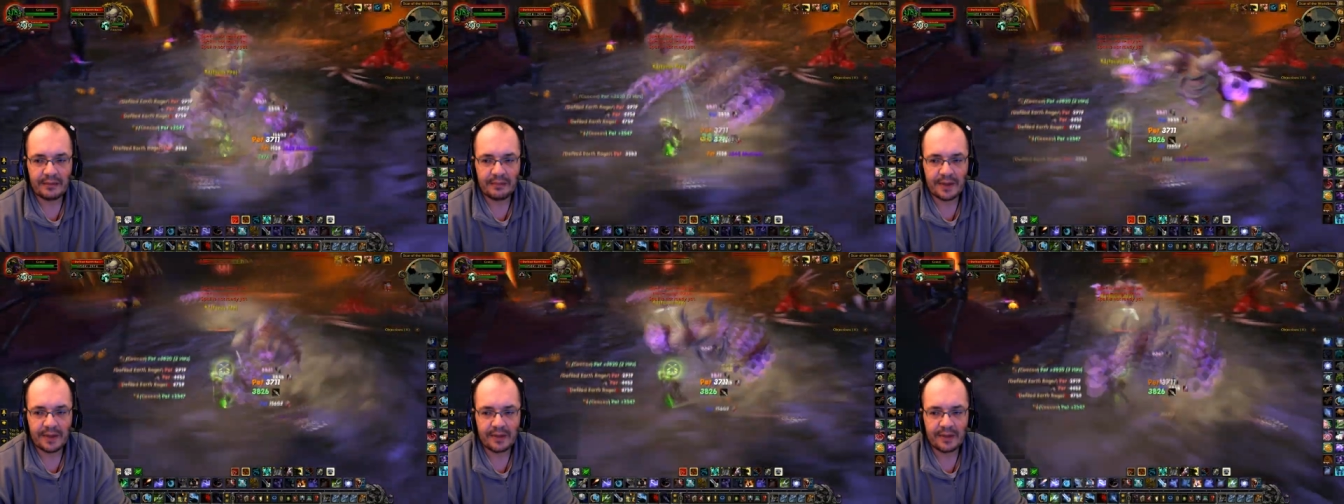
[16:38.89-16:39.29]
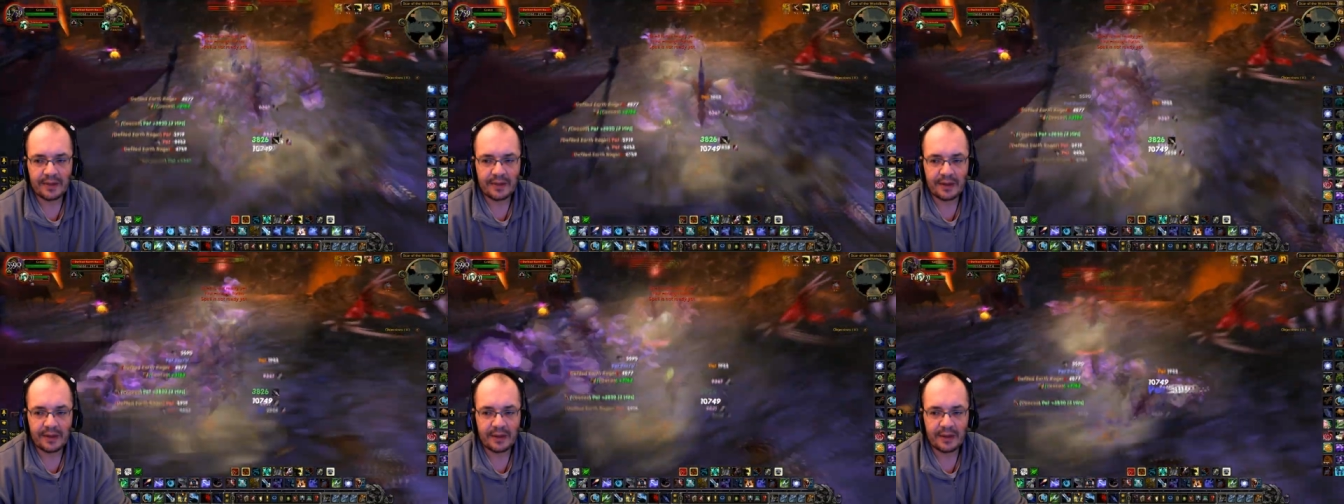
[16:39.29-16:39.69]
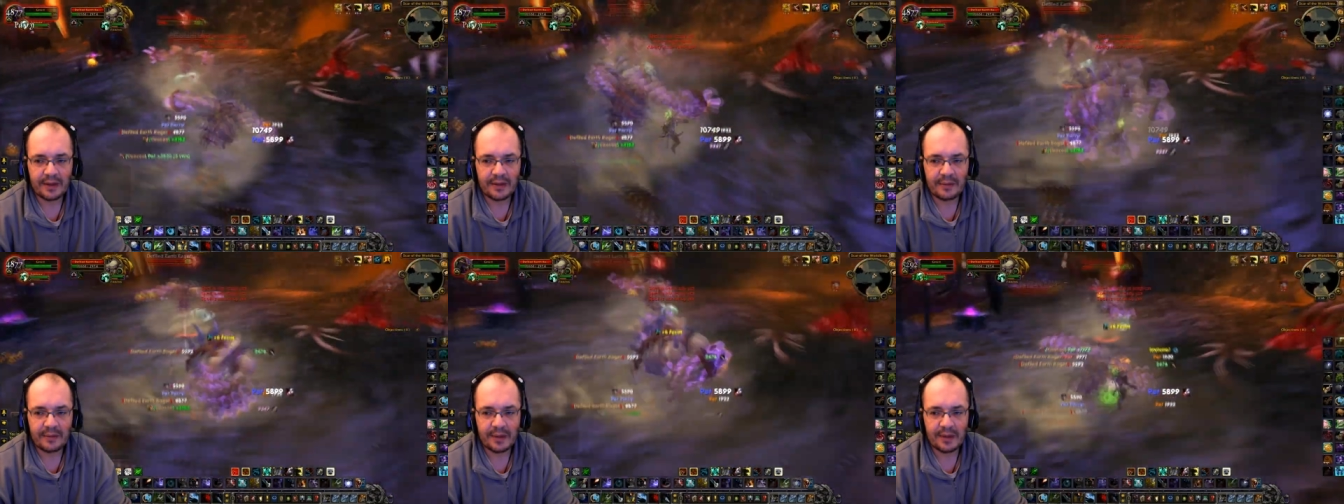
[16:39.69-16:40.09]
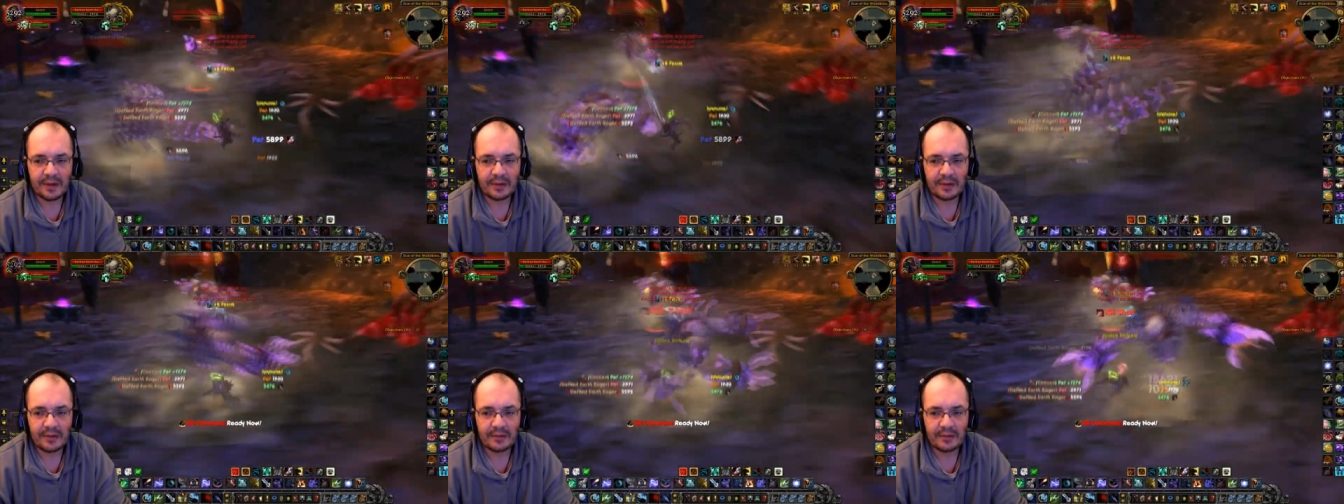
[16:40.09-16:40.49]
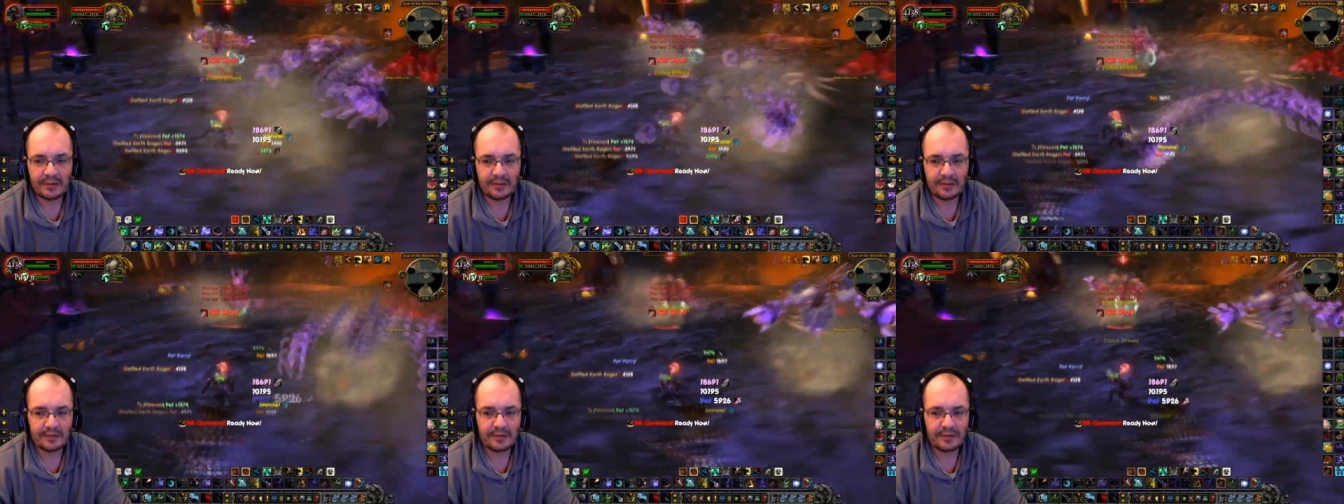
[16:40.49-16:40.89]
But okay, there we go.
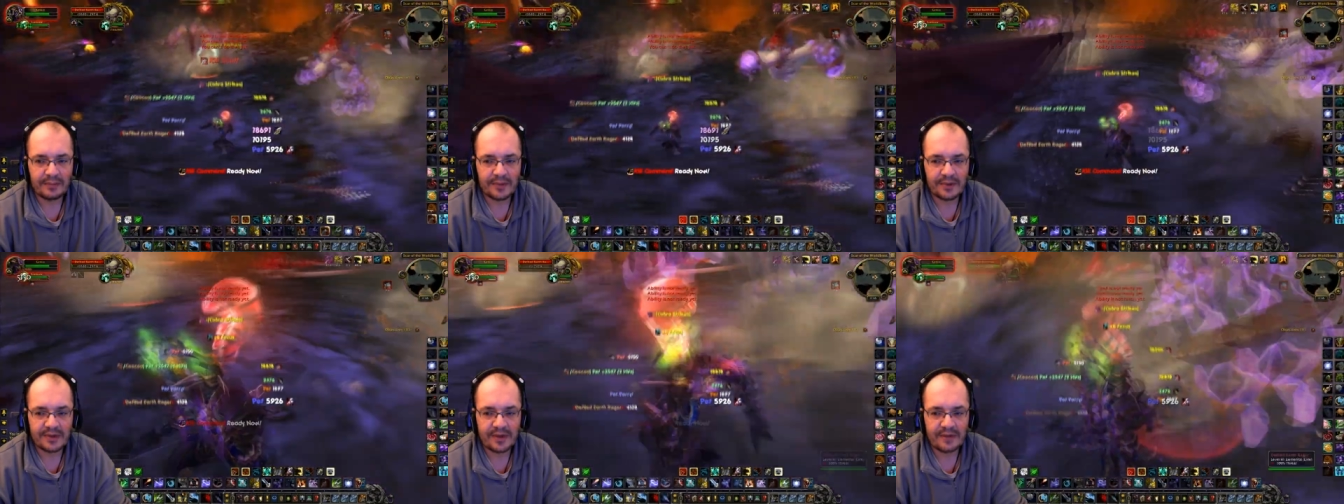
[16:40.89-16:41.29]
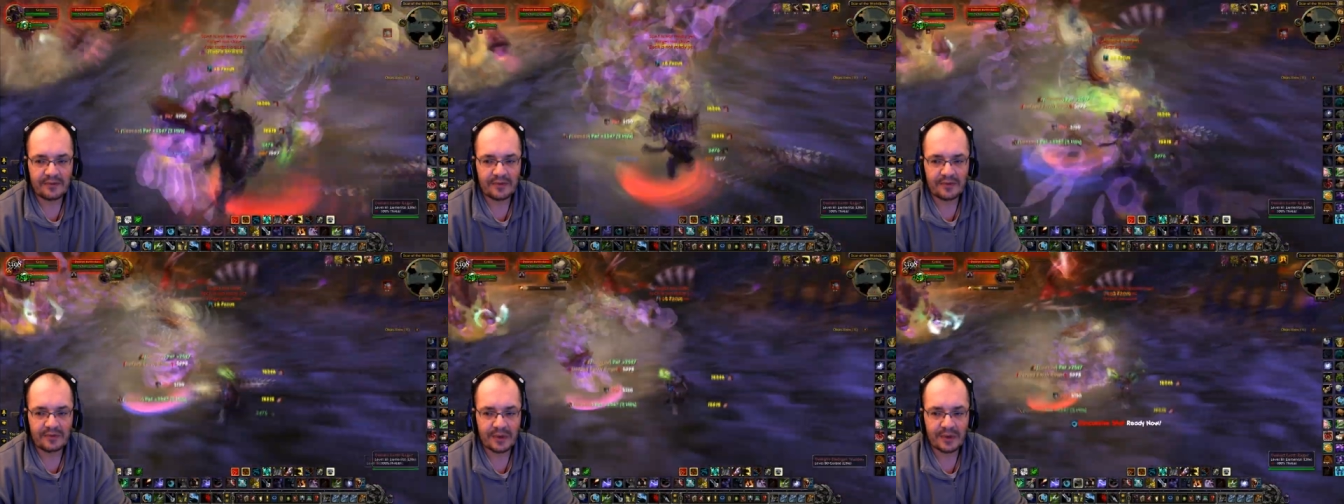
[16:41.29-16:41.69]
DPS down the first